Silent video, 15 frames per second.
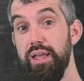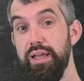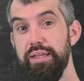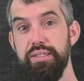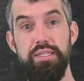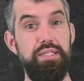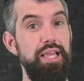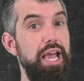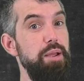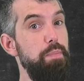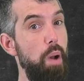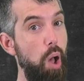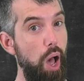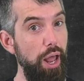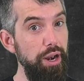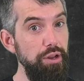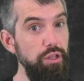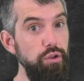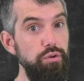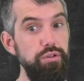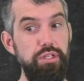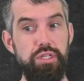Since the
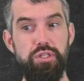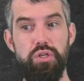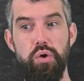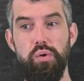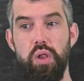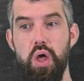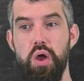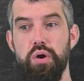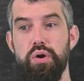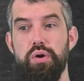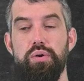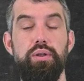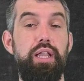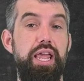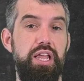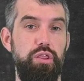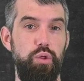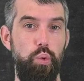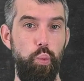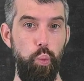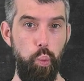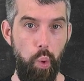hypotenuse is no longer length
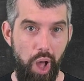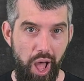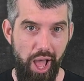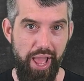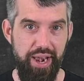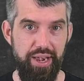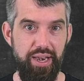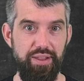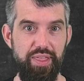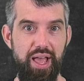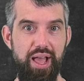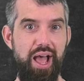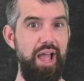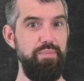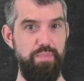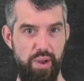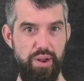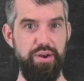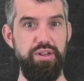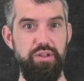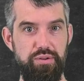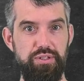1, the
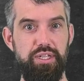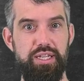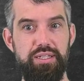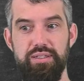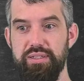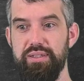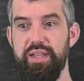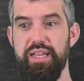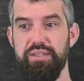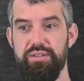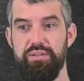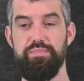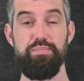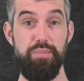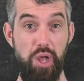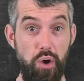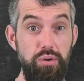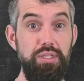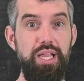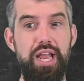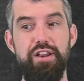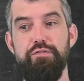hypotenuse is
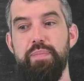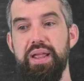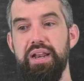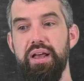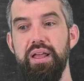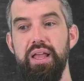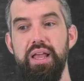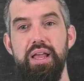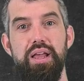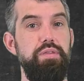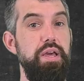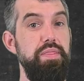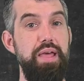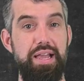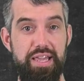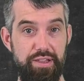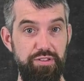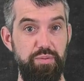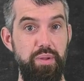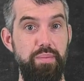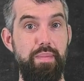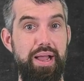cosine of beta, then that
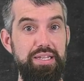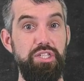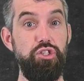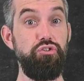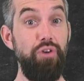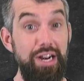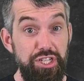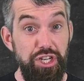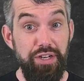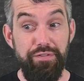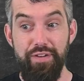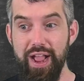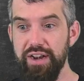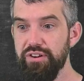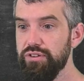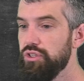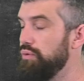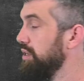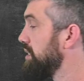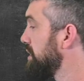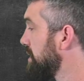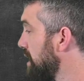gives me my stretching factor, so
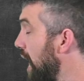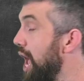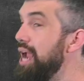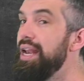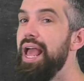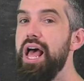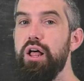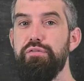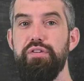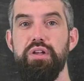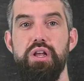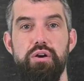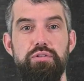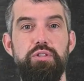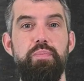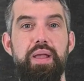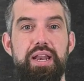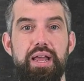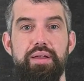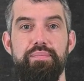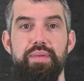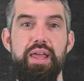it's sine alpha cos
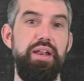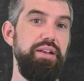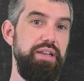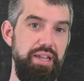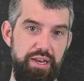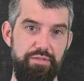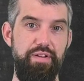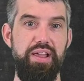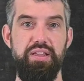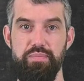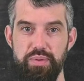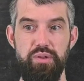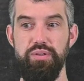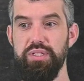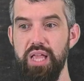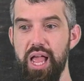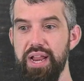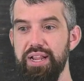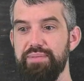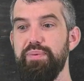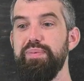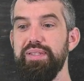beta. And indeed, if I compute sine,
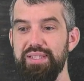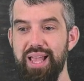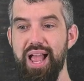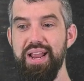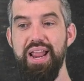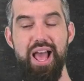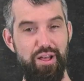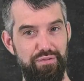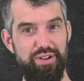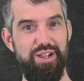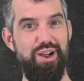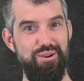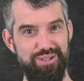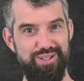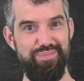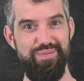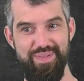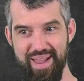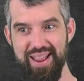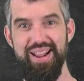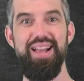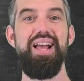it would be sine alpha cos
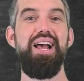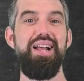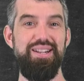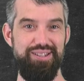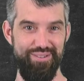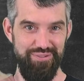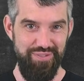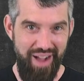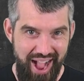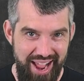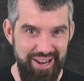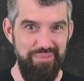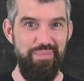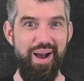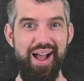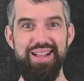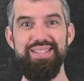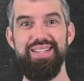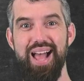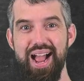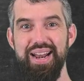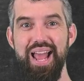beta divided by
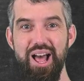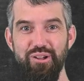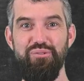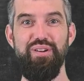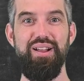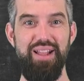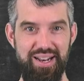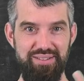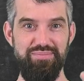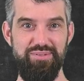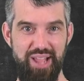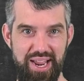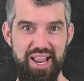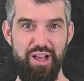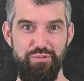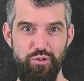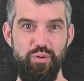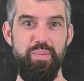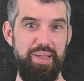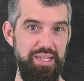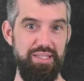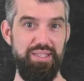sine alpha, and sine alpha would
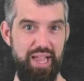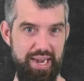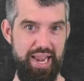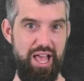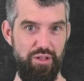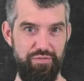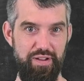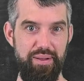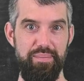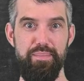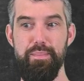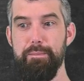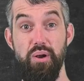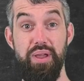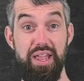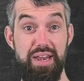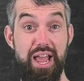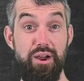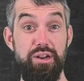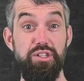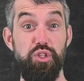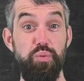be sine alpha. Okay,
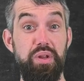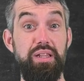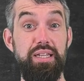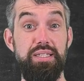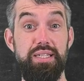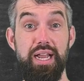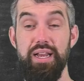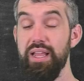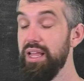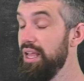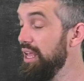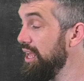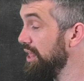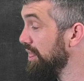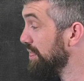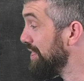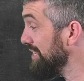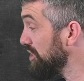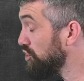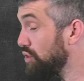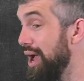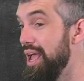now here's the real insight.
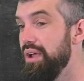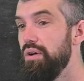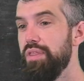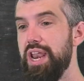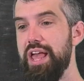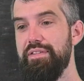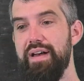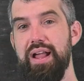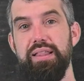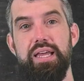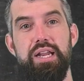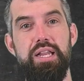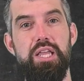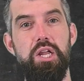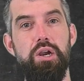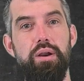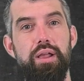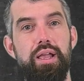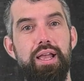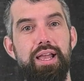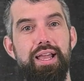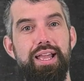This triangle that I've highlighted here
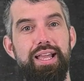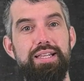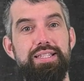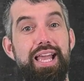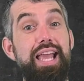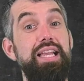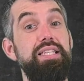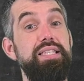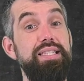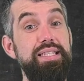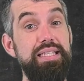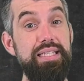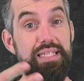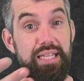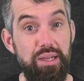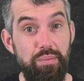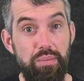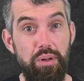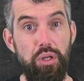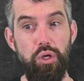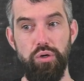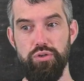is a
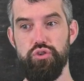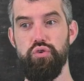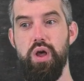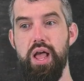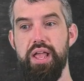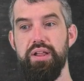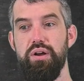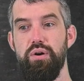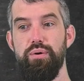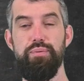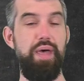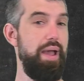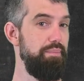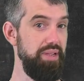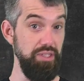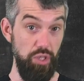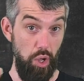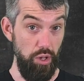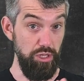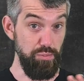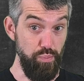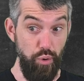similar triangle, that means
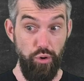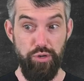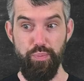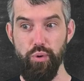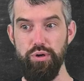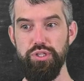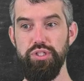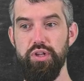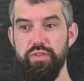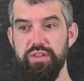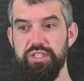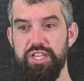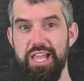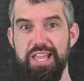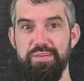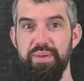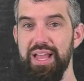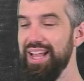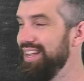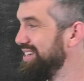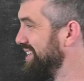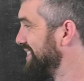all its proportions are the same,
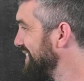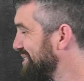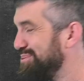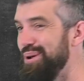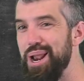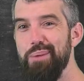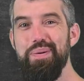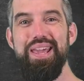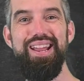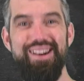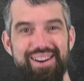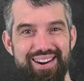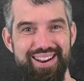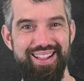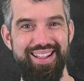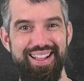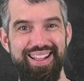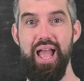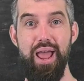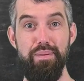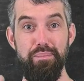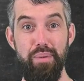to this one up here.
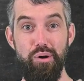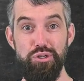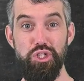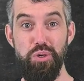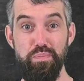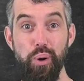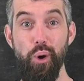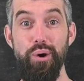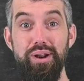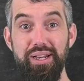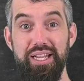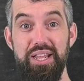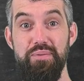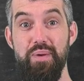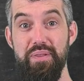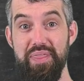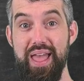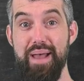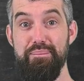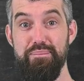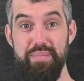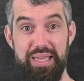And most importantly, what
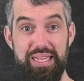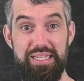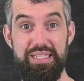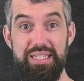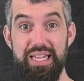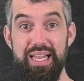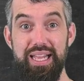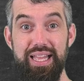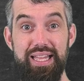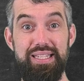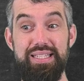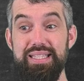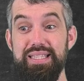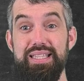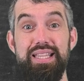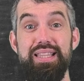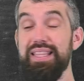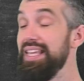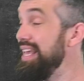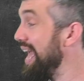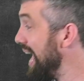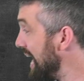that means is that
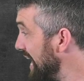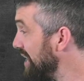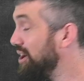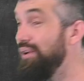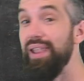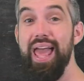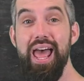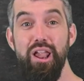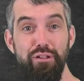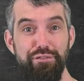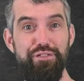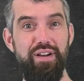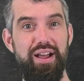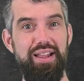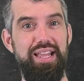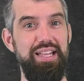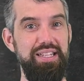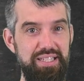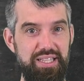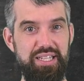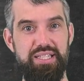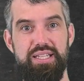the angle alpha
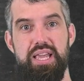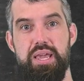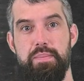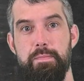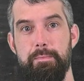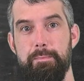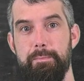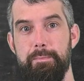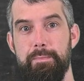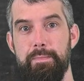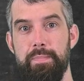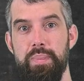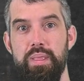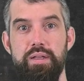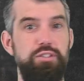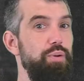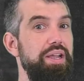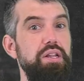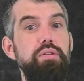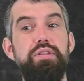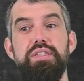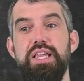is the same. So I
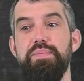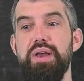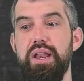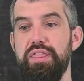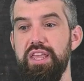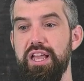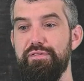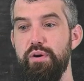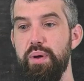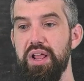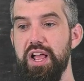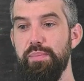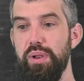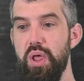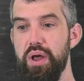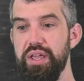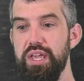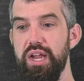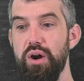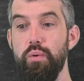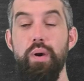can do the same kind of thing if I want to come along here.